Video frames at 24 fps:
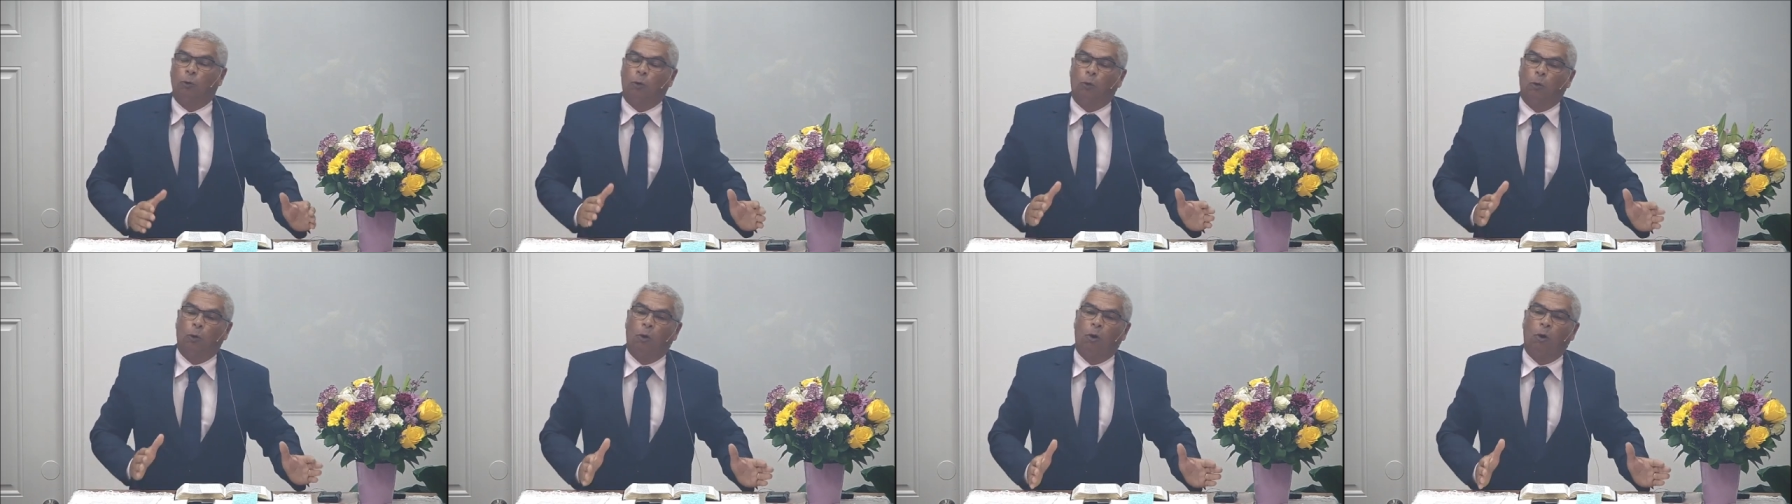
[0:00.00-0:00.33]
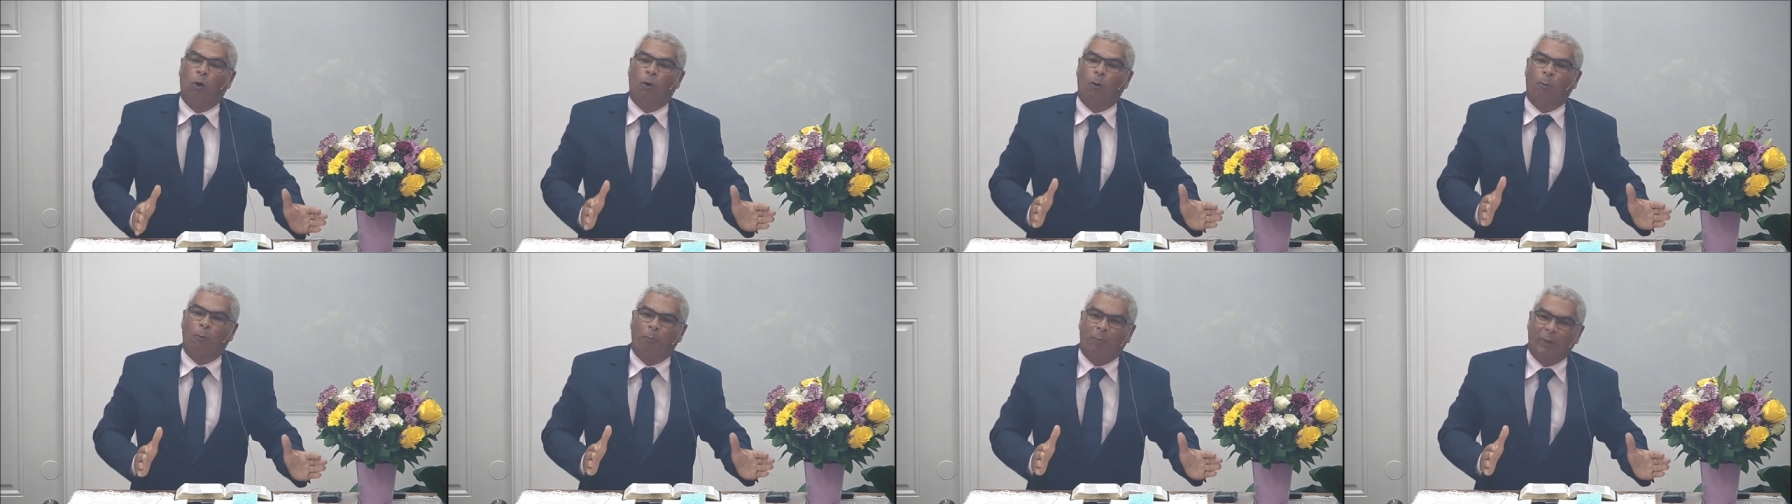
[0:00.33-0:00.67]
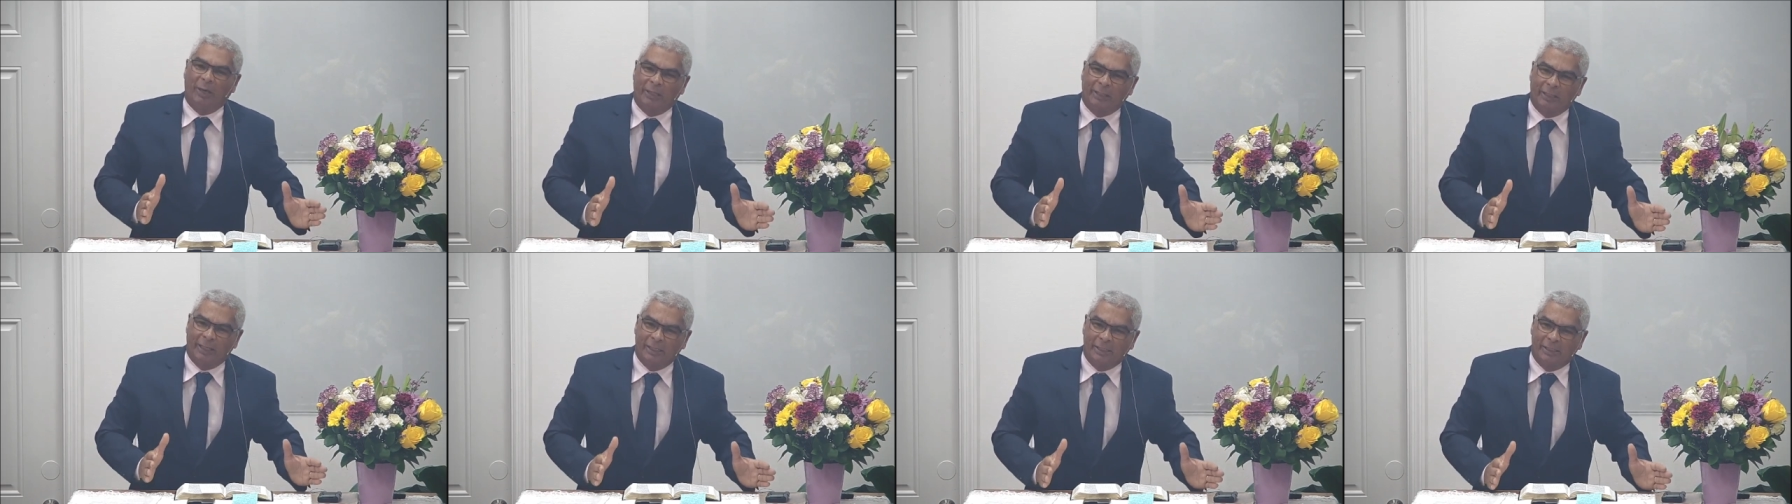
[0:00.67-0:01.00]
needed
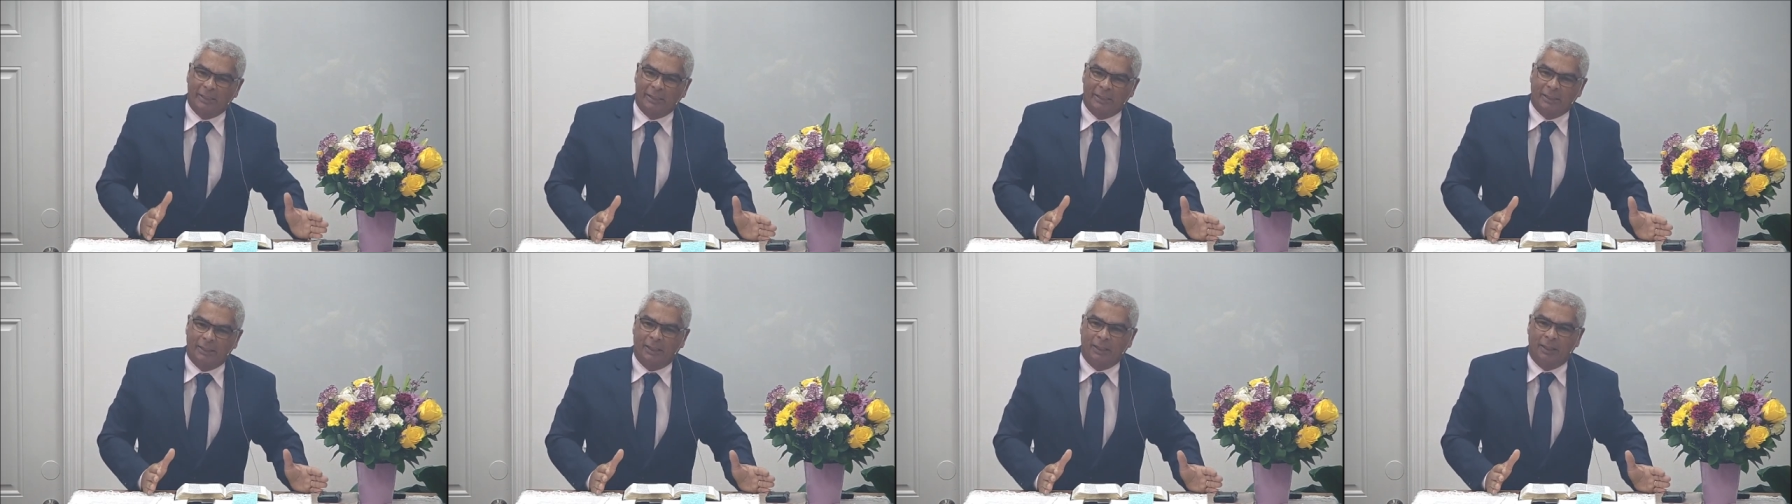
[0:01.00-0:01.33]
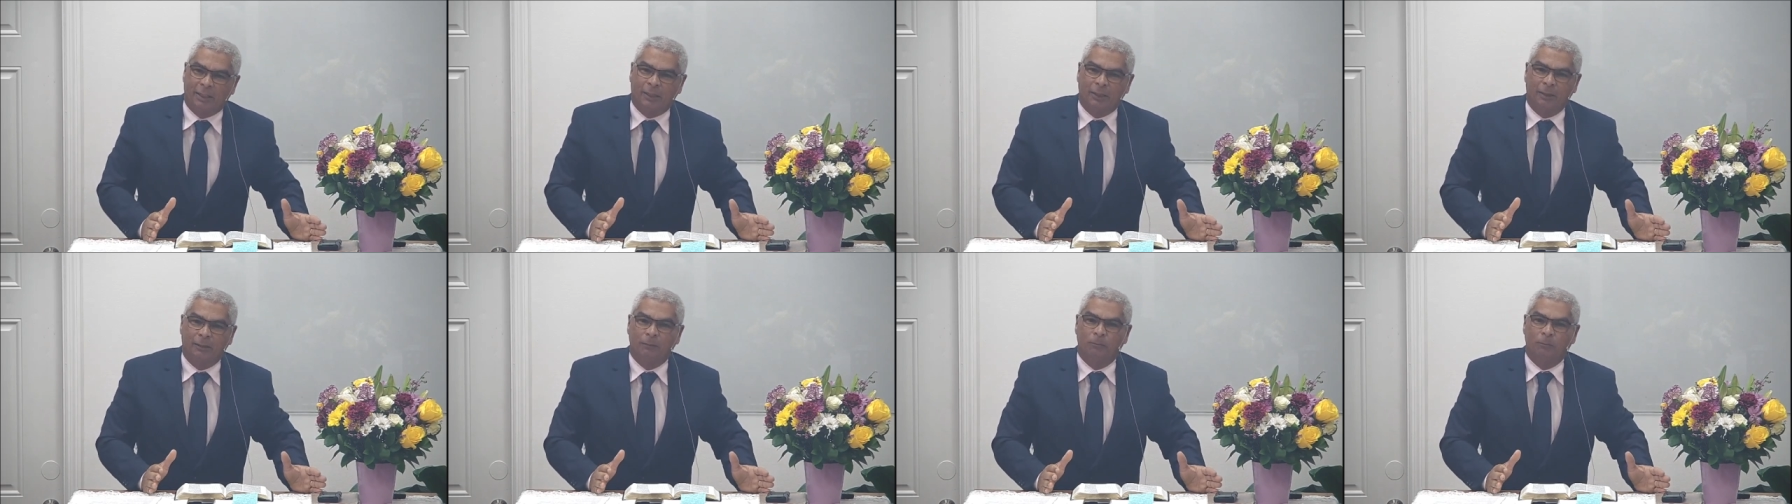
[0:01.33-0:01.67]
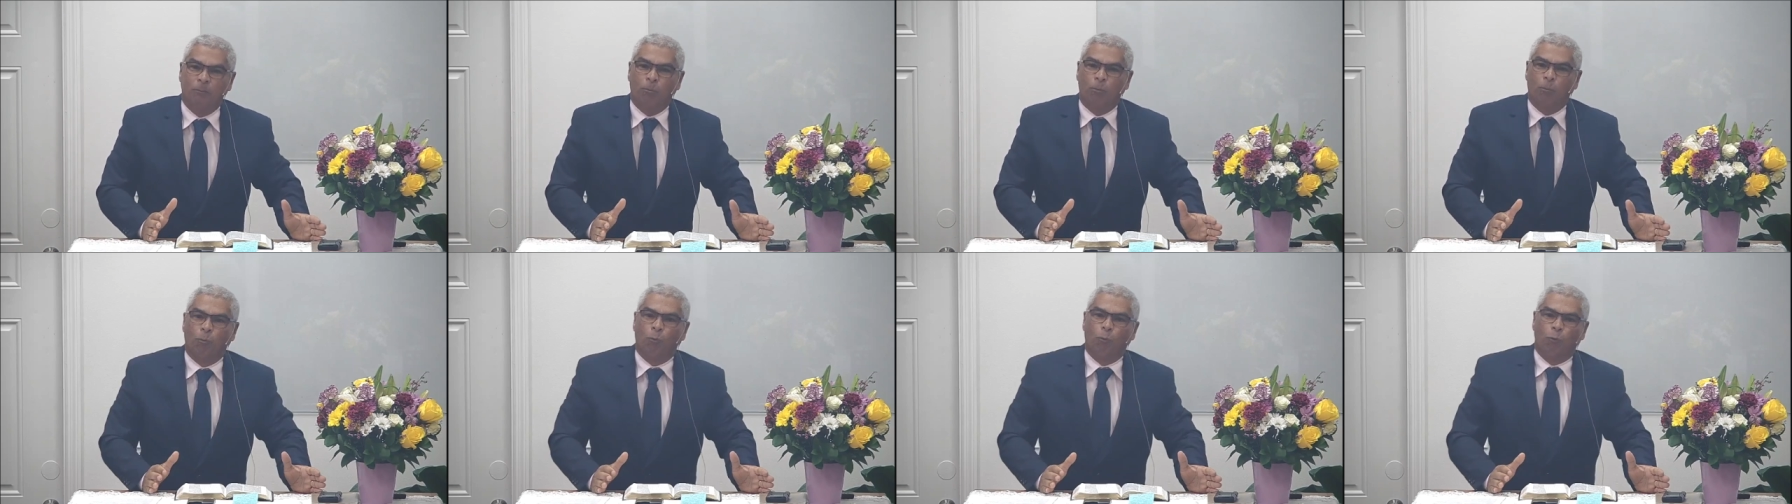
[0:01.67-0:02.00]
was to
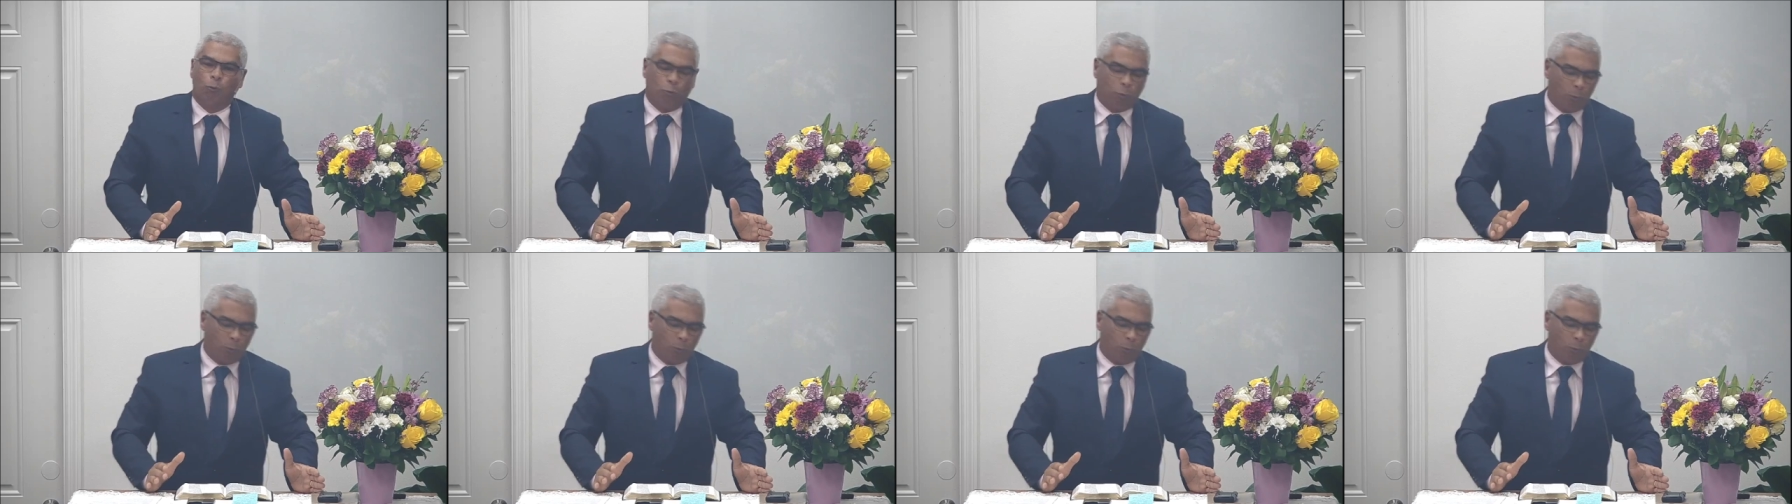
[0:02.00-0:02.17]
obey